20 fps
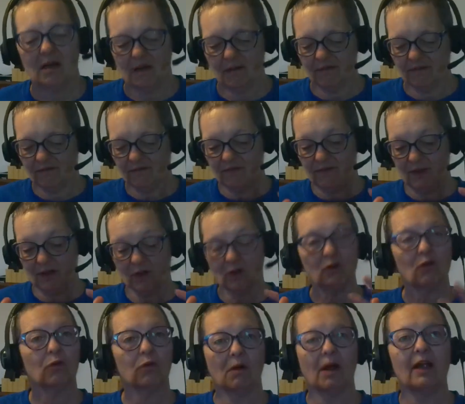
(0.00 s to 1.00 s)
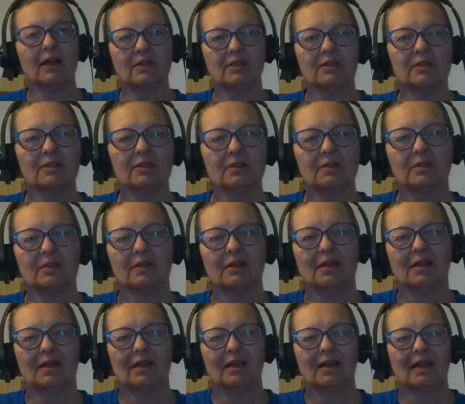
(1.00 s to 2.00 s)
of their crisis
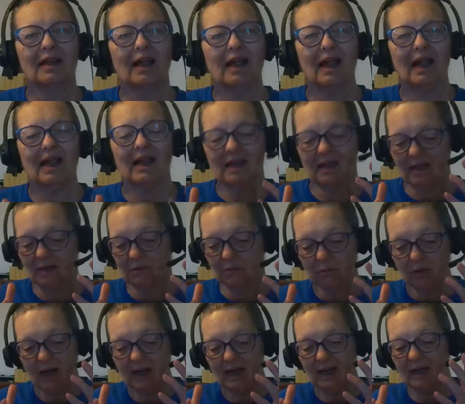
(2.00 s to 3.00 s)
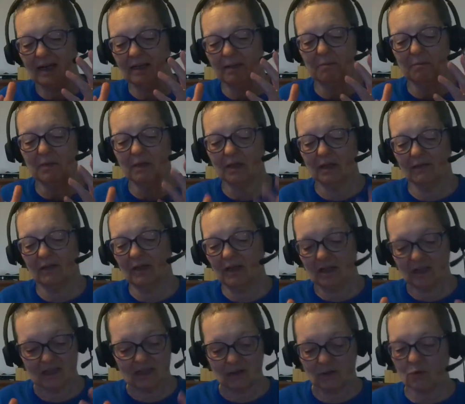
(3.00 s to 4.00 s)
and uh, right in the middle of it
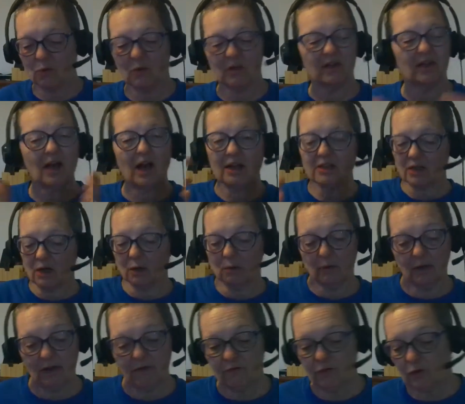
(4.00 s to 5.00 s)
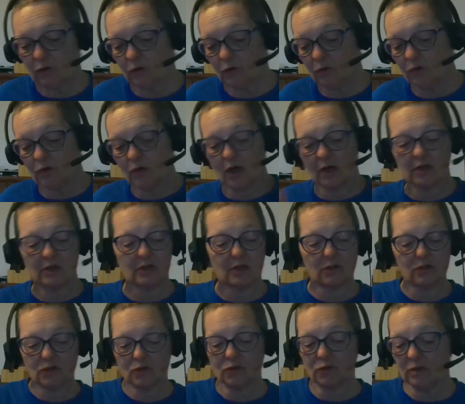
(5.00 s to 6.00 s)
because they're going god's our refuge god is
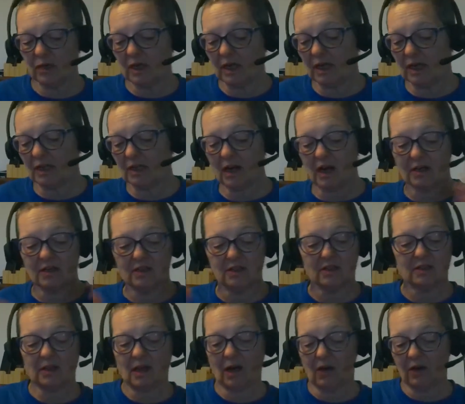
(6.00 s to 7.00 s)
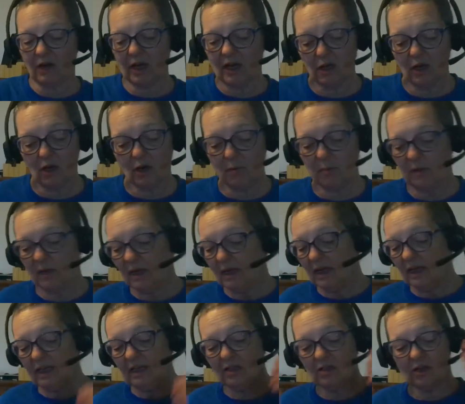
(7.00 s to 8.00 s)
our strength god is our help
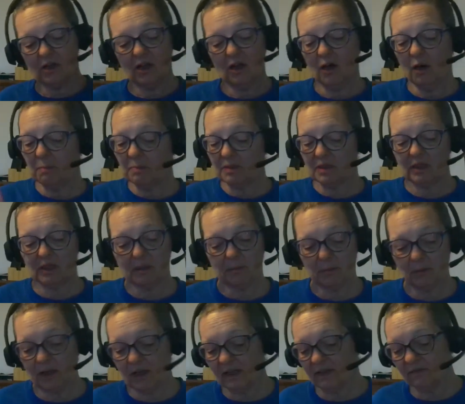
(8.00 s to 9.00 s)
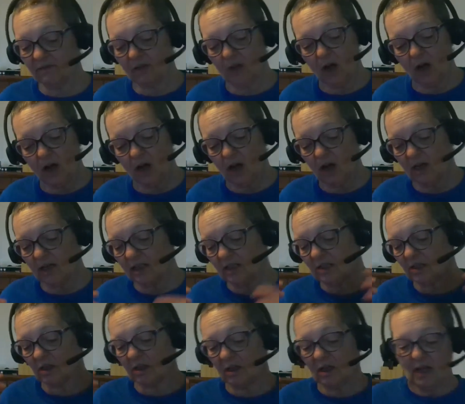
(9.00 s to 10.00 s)
he's going to help us at the break of dawn
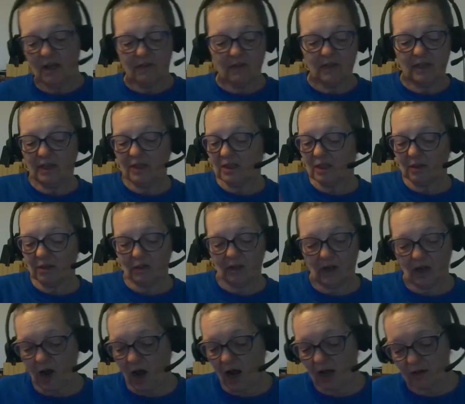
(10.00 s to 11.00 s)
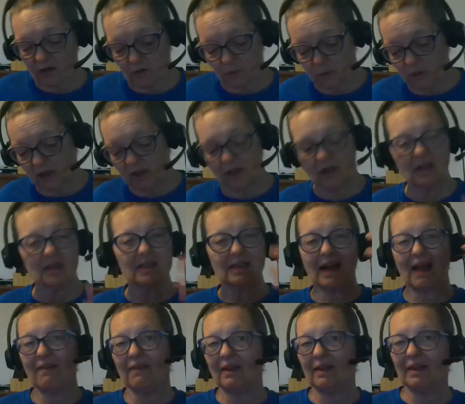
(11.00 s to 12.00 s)
he's going he's god is with us
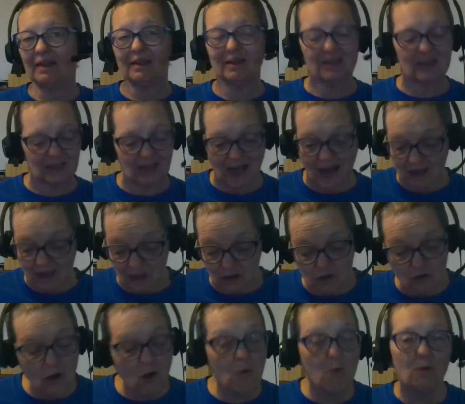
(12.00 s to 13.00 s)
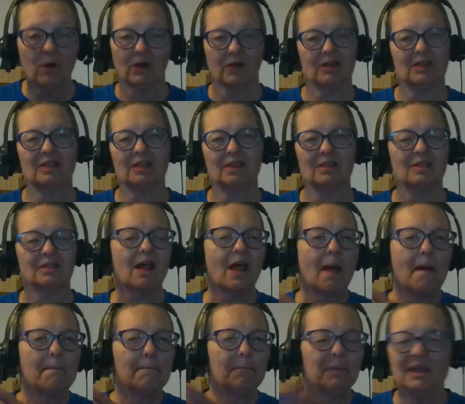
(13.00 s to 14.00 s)
and then just out of nowhere it says
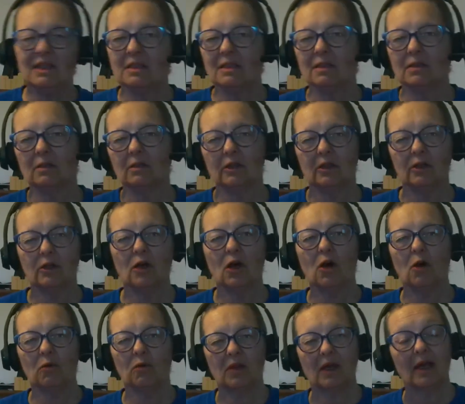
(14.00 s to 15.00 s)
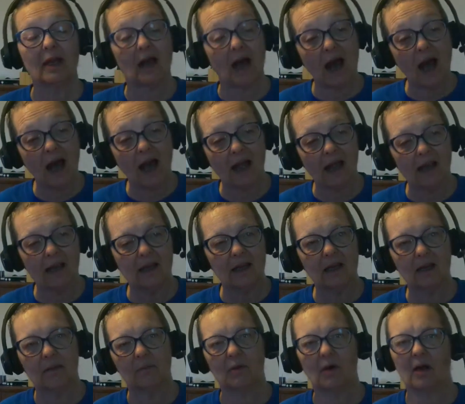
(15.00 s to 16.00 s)
be still and know that i
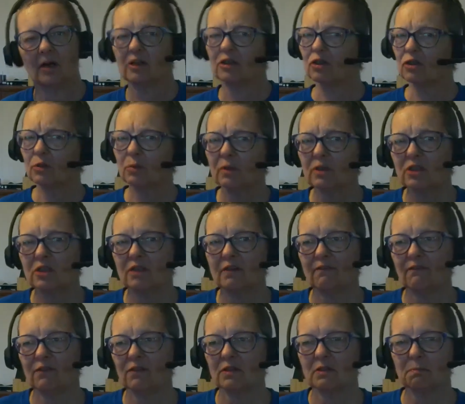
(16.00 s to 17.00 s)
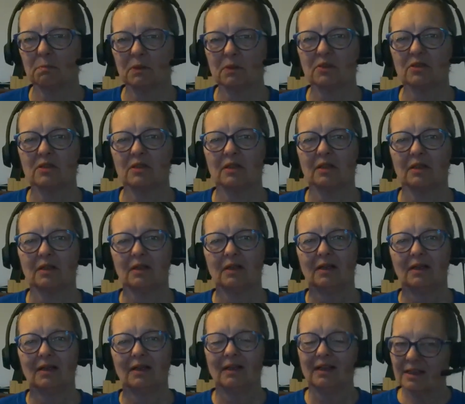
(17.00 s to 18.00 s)
am god it switched to first person
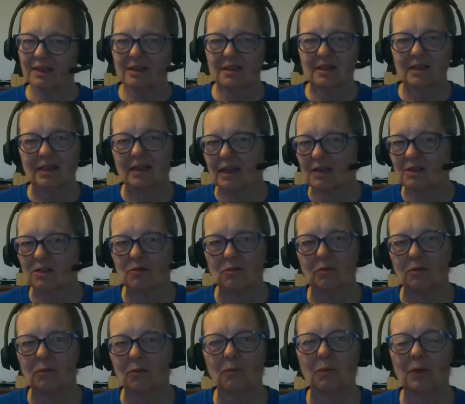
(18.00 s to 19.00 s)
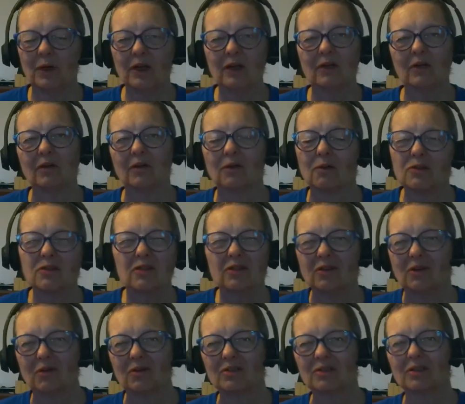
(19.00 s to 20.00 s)
isn't that weird don't you
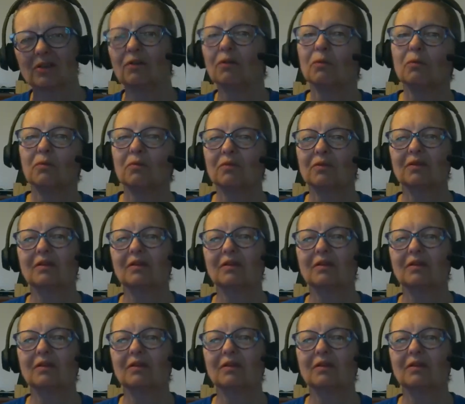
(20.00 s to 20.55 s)
notice little